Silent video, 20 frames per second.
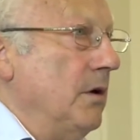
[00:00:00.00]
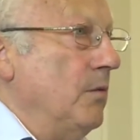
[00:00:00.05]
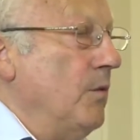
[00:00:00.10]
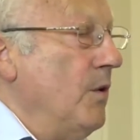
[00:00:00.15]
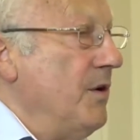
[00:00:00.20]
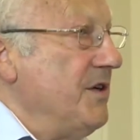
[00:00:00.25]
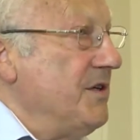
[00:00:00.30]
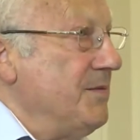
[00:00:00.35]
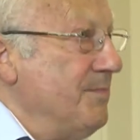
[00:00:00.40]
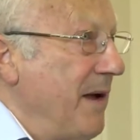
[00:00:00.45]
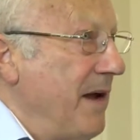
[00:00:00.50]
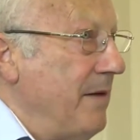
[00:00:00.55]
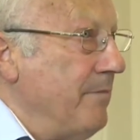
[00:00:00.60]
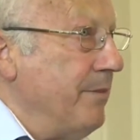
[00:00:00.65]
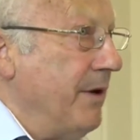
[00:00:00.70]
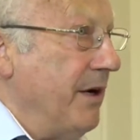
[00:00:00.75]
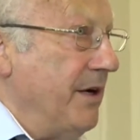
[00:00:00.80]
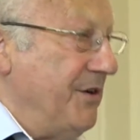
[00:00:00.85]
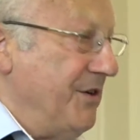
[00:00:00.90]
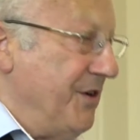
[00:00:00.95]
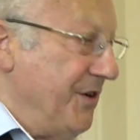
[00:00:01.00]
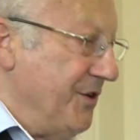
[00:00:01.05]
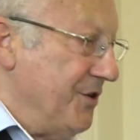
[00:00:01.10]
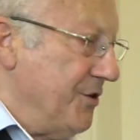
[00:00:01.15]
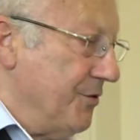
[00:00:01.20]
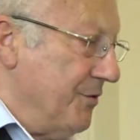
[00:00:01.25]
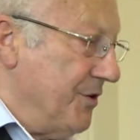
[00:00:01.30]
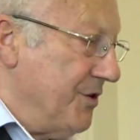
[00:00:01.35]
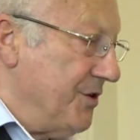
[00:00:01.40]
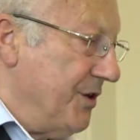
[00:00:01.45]
what is meant by
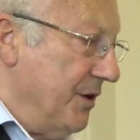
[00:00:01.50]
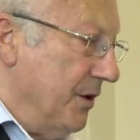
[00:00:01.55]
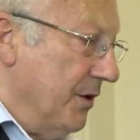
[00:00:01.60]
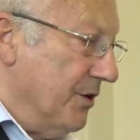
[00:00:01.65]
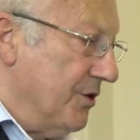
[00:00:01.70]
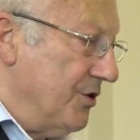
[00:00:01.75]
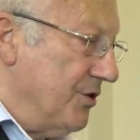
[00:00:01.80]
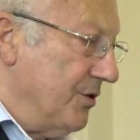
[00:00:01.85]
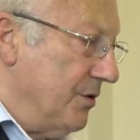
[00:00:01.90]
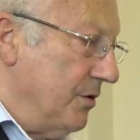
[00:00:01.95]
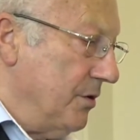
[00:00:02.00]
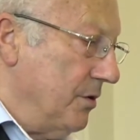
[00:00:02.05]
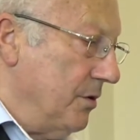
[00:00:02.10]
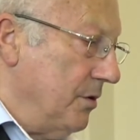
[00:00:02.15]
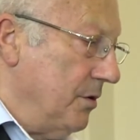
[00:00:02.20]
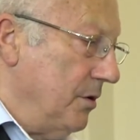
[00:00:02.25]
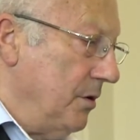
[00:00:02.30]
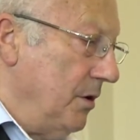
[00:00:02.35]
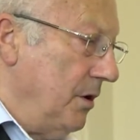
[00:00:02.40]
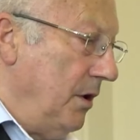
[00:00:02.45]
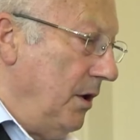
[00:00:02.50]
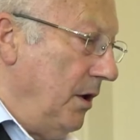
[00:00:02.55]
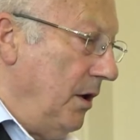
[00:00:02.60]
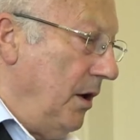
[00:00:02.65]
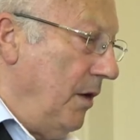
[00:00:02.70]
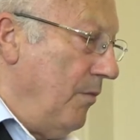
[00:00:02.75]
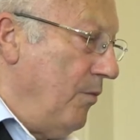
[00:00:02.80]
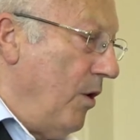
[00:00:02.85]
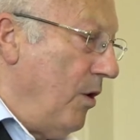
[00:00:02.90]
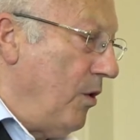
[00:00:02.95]
teacher research,
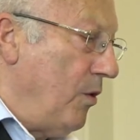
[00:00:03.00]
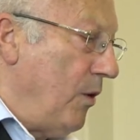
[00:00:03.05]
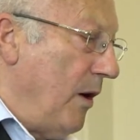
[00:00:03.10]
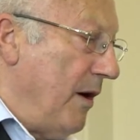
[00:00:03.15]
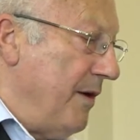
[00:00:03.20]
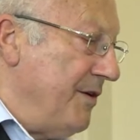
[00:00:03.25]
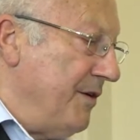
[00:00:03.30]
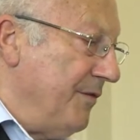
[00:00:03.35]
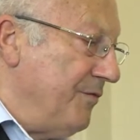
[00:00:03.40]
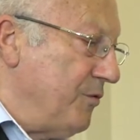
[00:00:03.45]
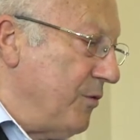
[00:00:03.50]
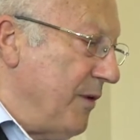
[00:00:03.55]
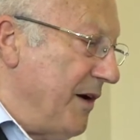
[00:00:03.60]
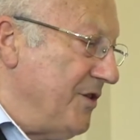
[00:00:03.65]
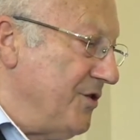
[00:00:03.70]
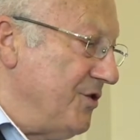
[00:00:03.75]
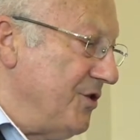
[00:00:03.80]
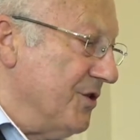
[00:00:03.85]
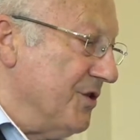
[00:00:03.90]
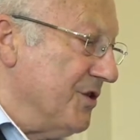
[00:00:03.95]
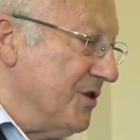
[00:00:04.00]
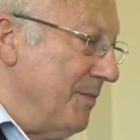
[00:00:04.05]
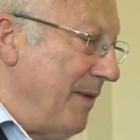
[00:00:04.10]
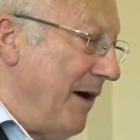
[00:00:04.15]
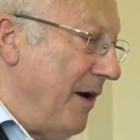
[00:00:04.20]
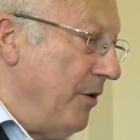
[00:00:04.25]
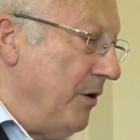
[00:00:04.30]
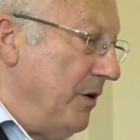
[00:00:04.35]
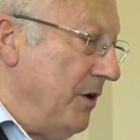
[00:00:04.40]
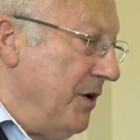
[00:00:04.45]
and what kind of questions
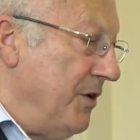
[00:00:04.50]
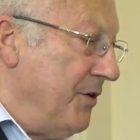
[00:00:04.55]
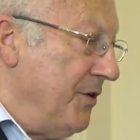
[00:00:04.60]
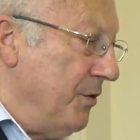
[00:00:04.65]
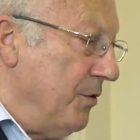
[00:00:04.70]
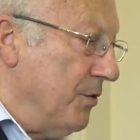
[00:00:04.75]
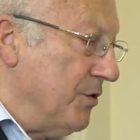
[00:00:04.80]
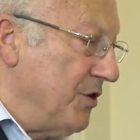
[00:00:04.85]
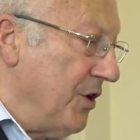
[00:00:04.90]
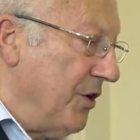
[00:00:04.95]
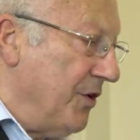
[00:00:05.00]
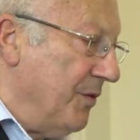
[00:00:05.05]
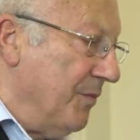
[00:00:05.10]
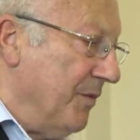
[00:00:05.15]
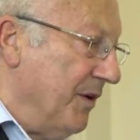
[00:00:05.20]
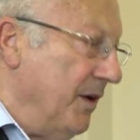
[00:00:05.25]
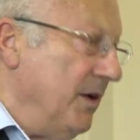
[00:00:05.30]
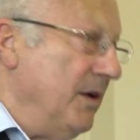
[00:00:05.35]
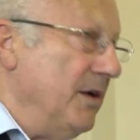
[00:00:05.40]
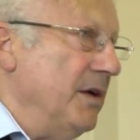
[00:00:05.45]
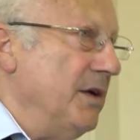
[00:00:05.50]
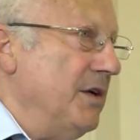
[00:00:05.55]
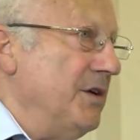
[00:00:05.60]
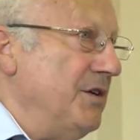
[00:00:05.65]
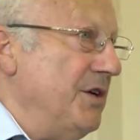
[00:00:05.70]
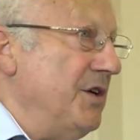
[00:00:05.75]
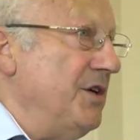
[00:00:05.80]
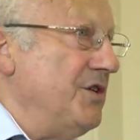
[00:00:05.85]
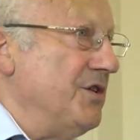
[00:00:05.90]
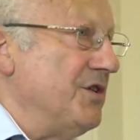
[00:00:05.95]
about learner autonomy
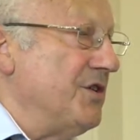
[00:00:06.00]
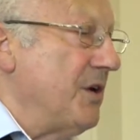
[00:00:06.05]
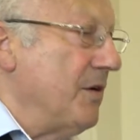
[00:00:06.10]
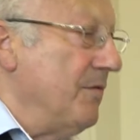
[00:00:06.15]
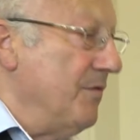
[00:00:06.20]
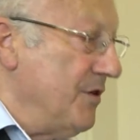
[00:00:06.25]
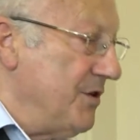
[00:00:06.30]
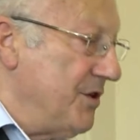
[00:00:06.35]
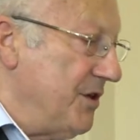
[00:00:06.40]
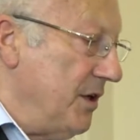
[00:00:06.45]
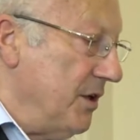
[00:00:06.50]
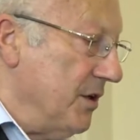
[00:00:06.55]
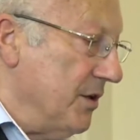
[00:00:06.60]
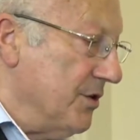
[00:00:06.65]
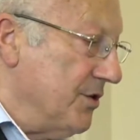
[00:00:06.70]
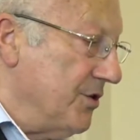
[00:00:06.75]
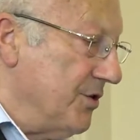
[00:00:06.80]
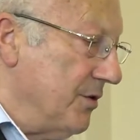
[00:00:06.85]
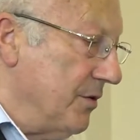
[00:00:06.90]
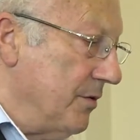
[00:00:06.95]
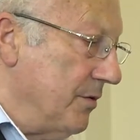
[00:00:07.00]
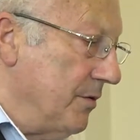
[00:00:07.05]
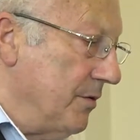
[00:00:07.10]
teachers can research.